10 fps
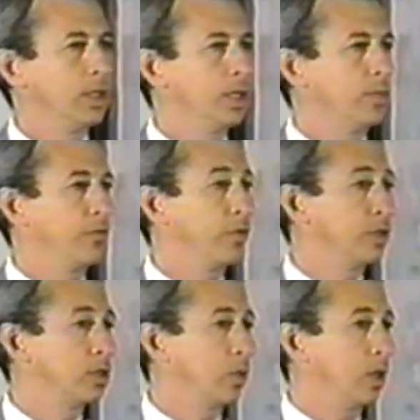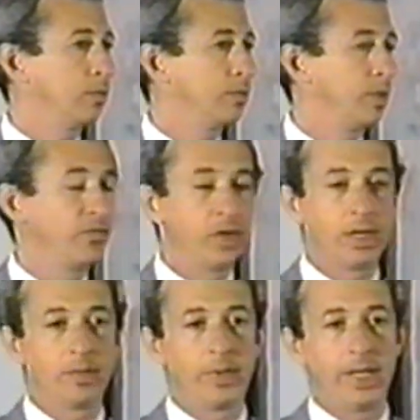And my friend said, "Well, I'm
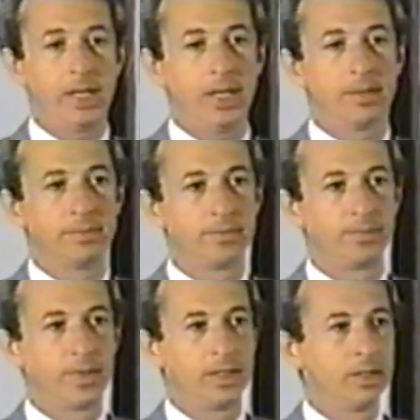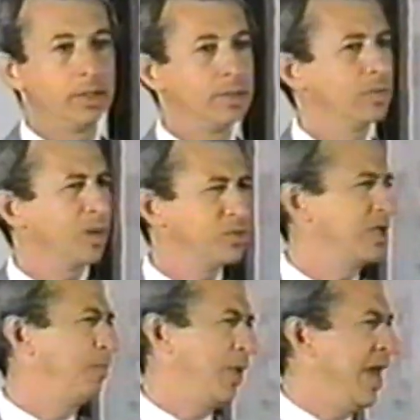flying on Pan Am." Barber
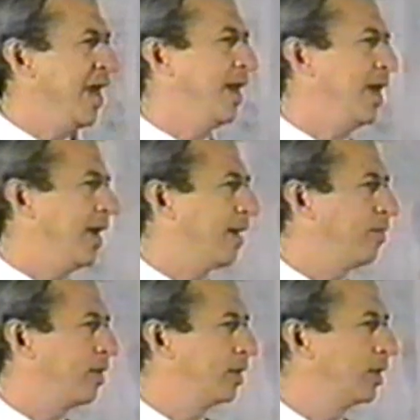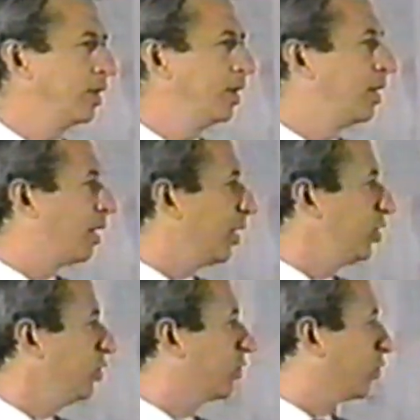said, "Pan Am? Are
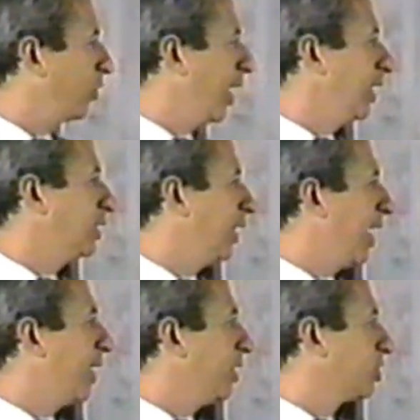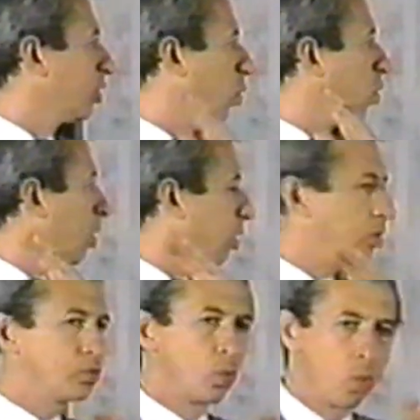you crazy? That is the
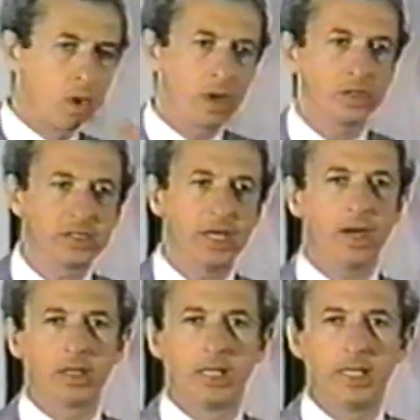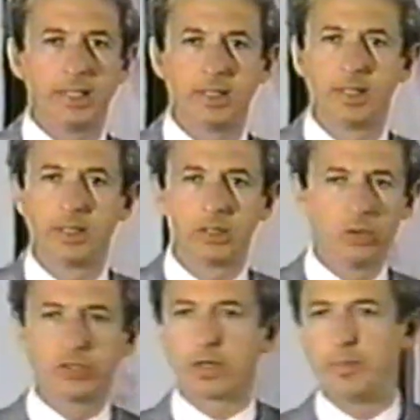world's worst airline.
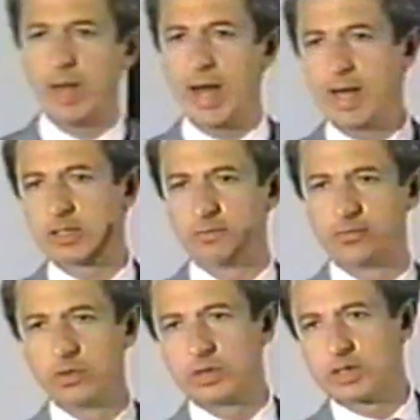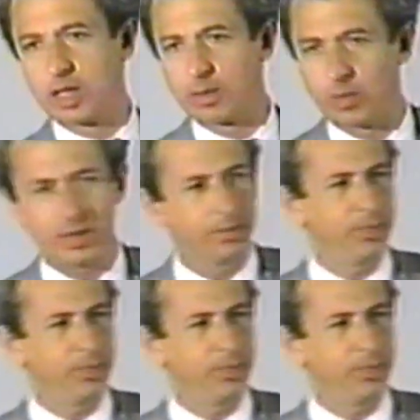Lose your bags, the food's terrible." What?